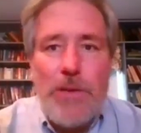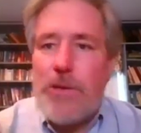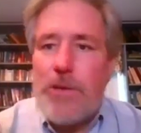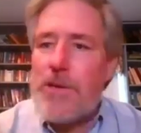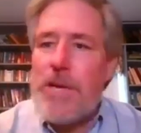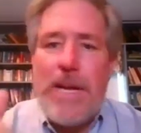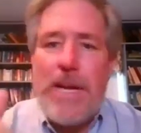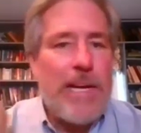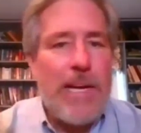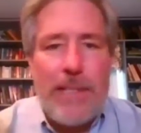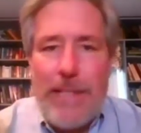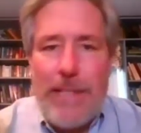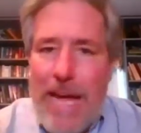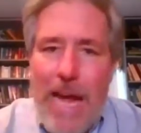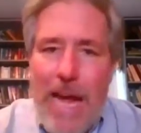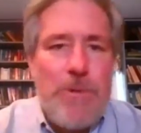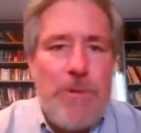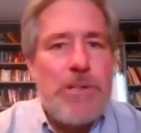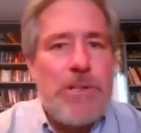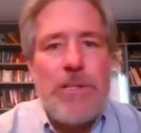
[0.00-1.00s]
You're, you're taking a
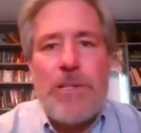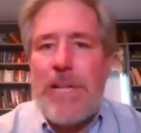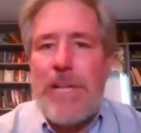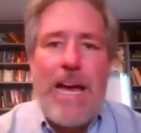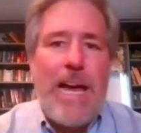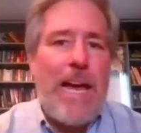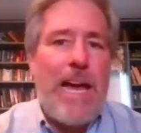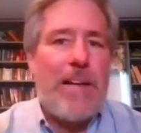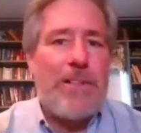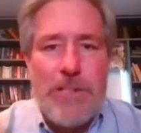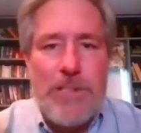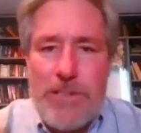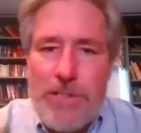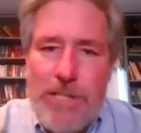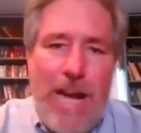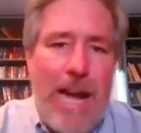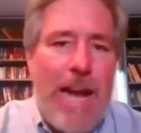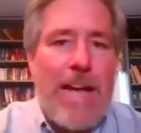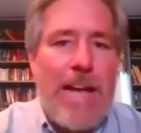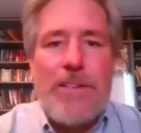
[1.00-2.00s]
language class, a
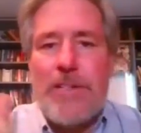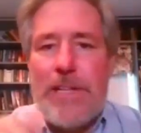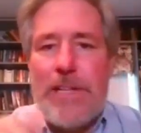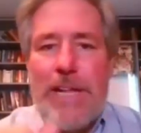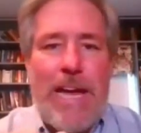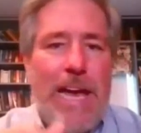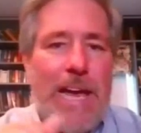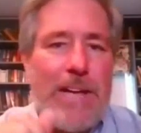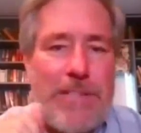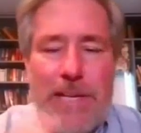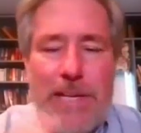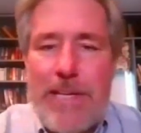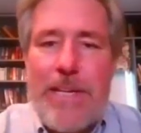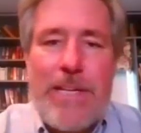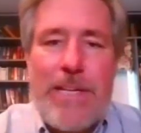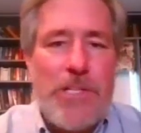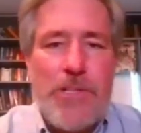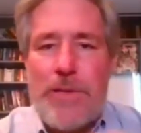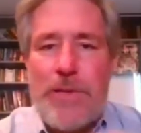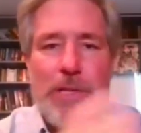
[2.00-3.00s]
science class, a
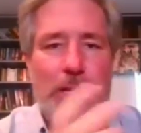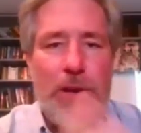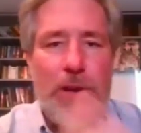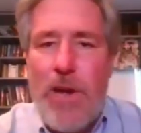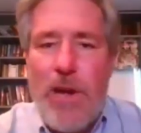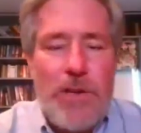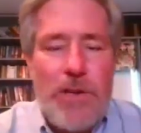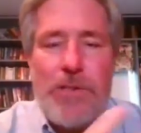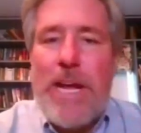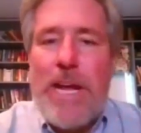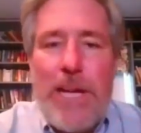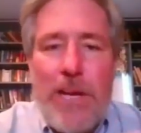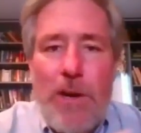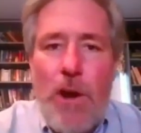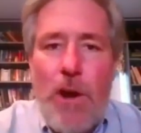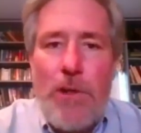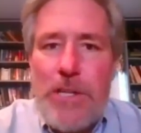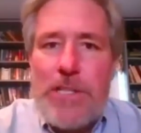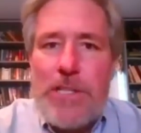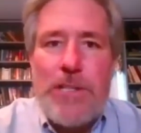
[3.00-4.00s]
history, you know, you're taking
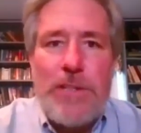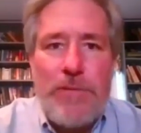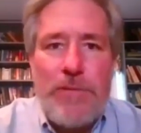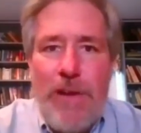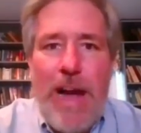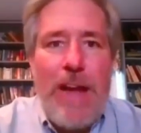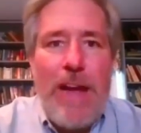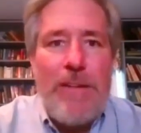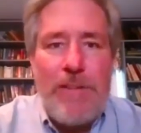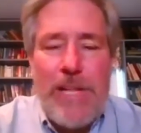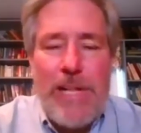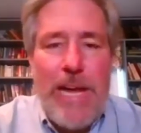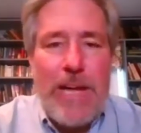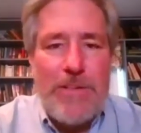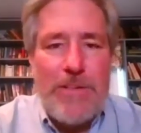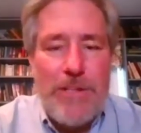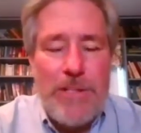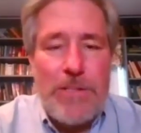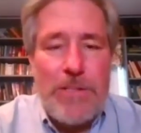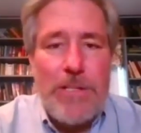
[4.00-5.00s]
all these five
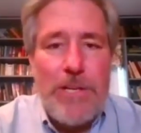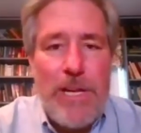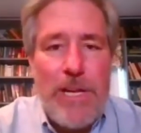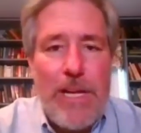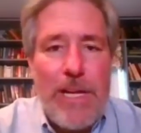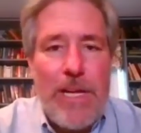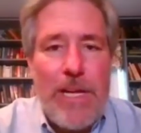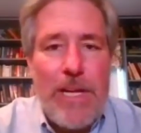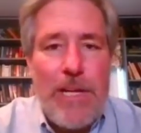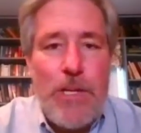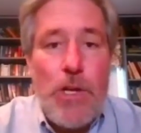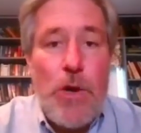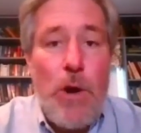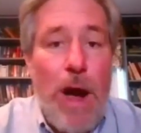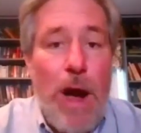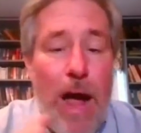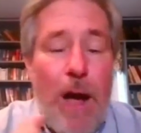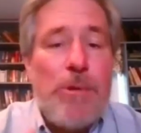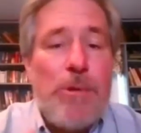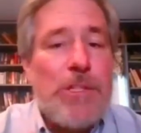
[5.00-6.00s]
classes you
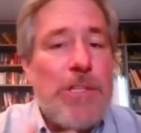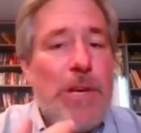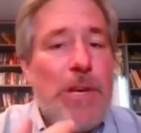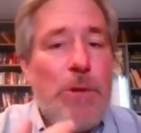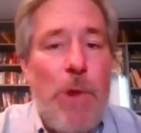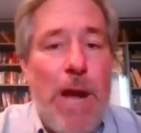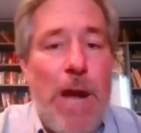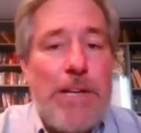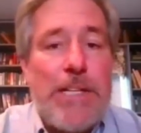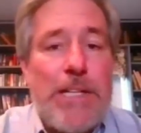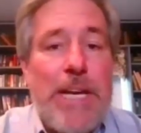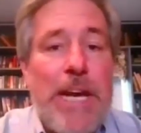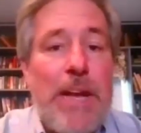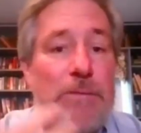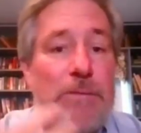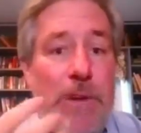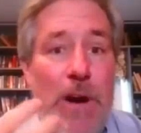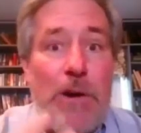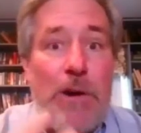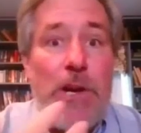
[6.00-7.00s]
obviously want to
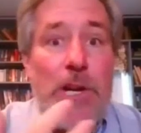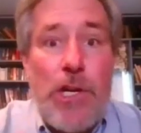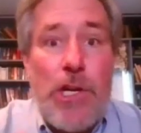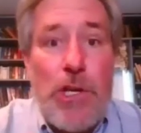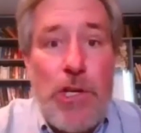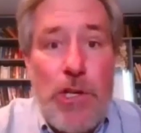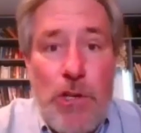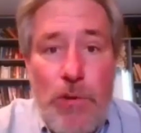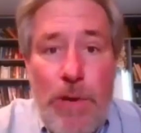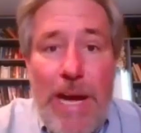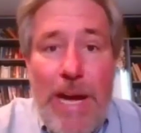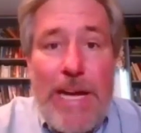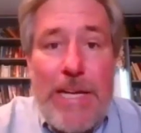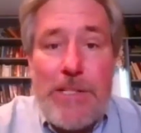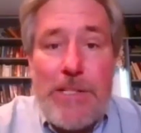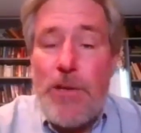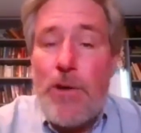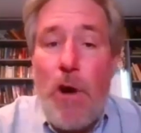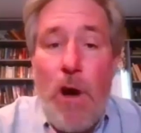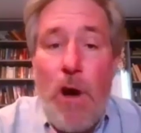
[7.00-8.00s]
get very good
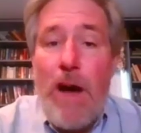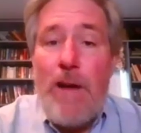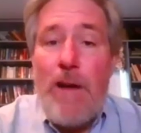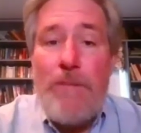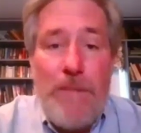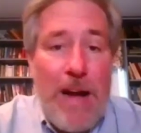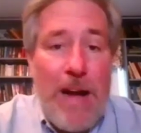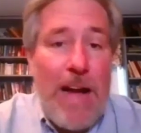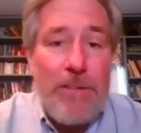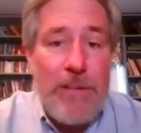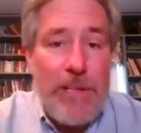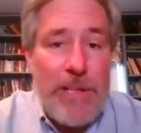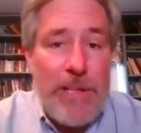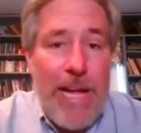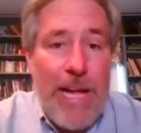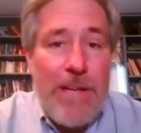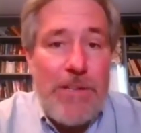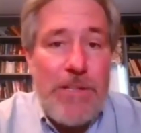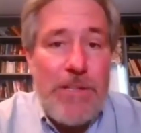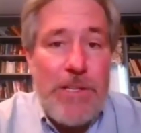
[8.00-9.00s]
grades in all five
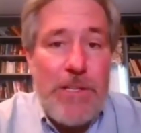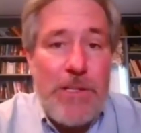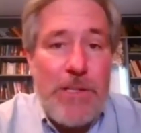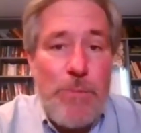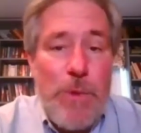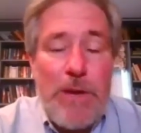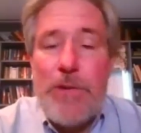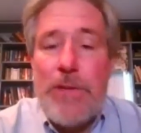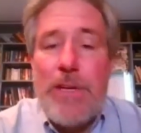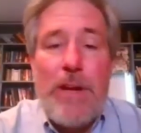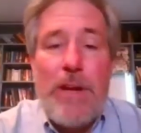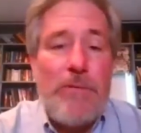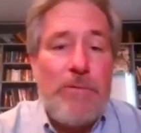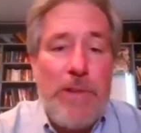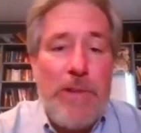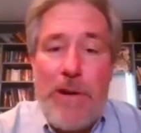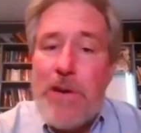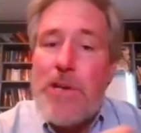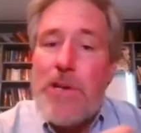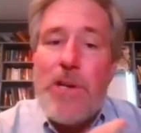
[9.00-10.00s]
classes. But if you get
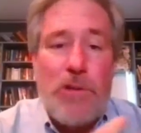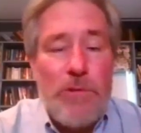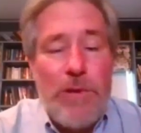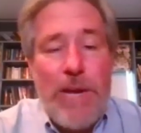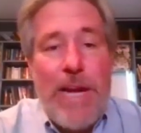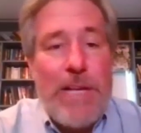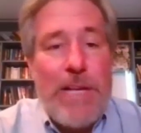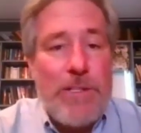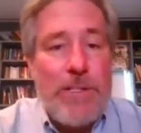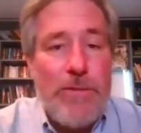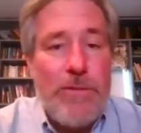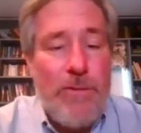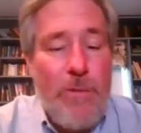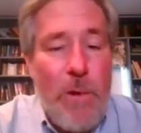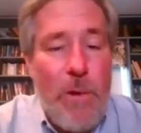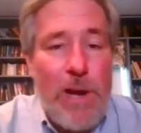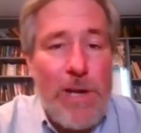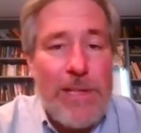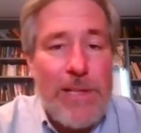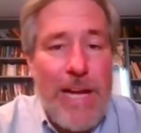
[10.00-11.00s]
very good grades in
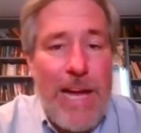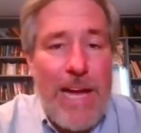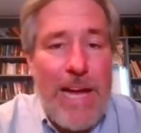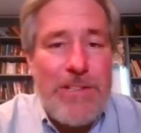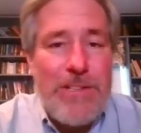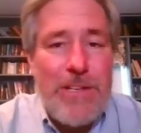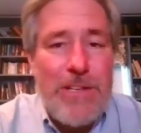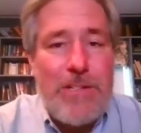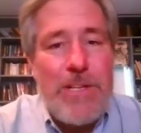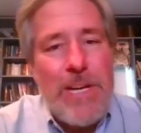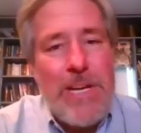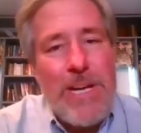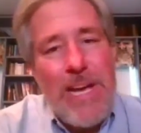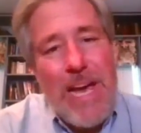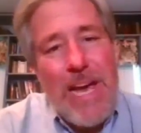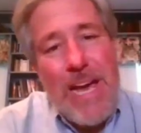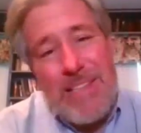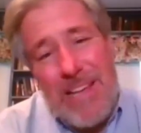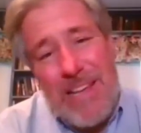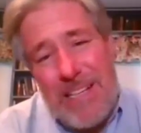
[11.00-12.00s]
four classes
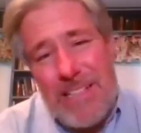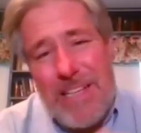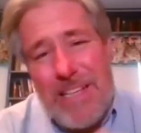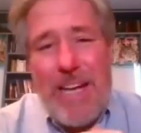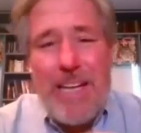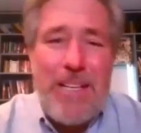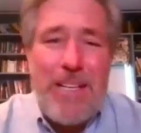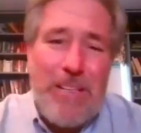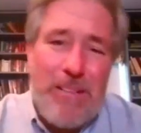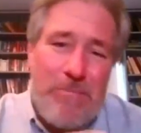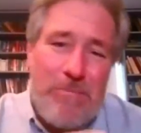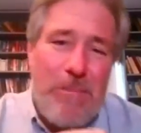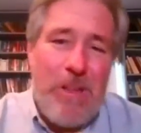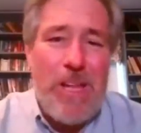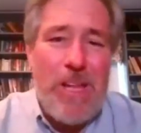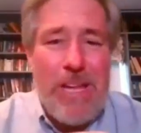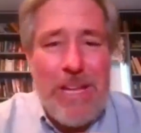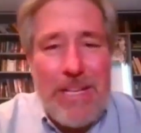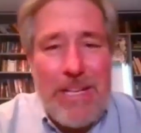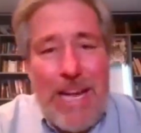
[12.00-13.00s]
and then get a
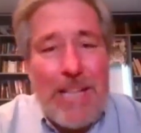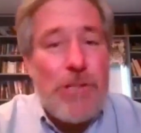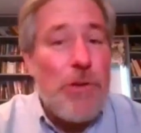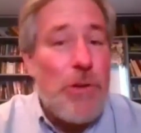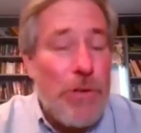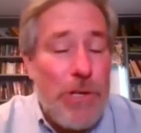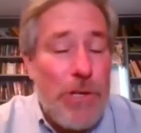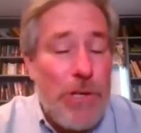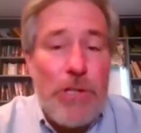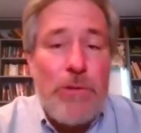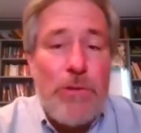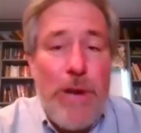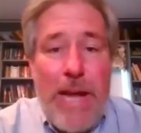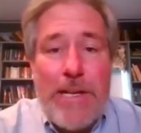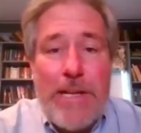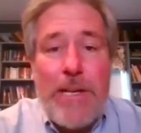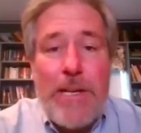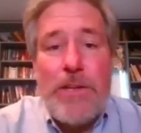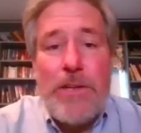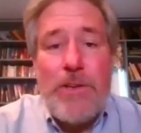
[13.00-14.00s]
uh, not so good
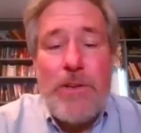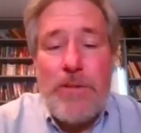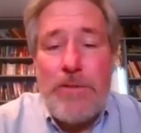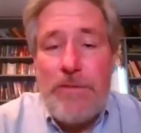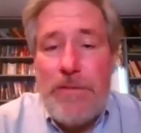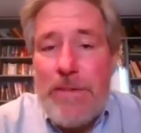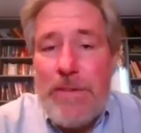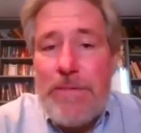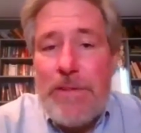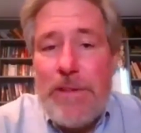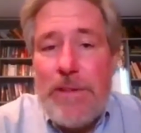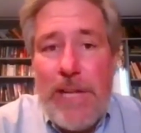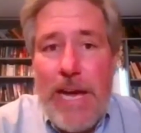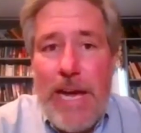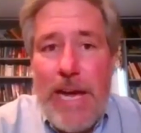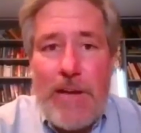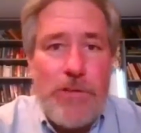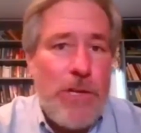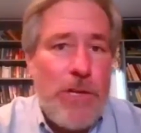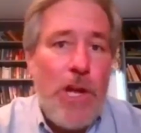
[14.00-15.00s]
grade in your fifth
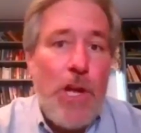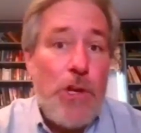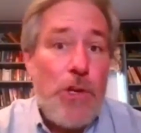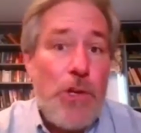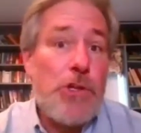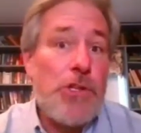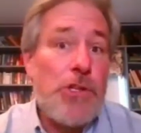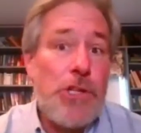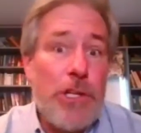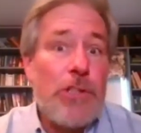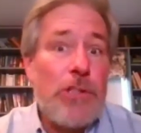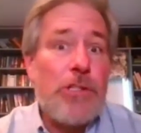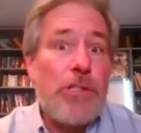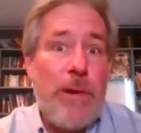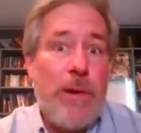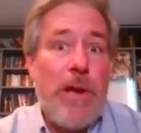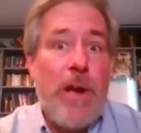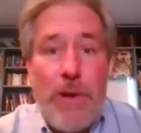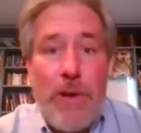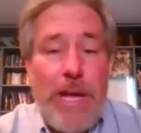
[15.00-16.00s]
class, you're still
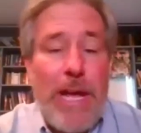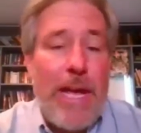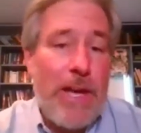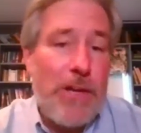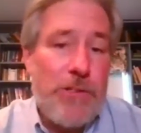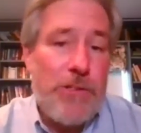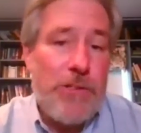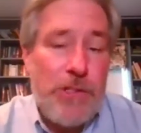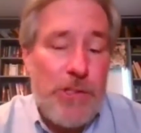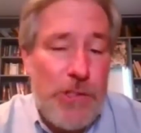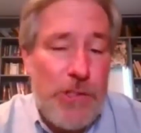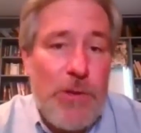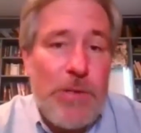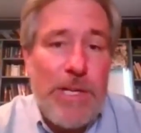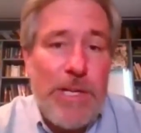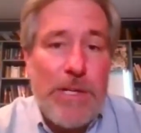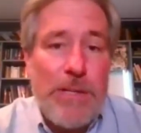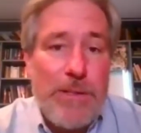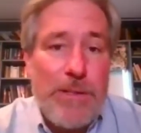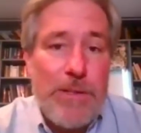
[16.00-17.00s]
doing okay as a
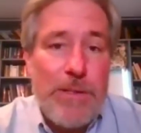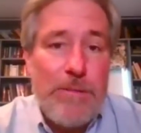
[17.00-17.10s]
student.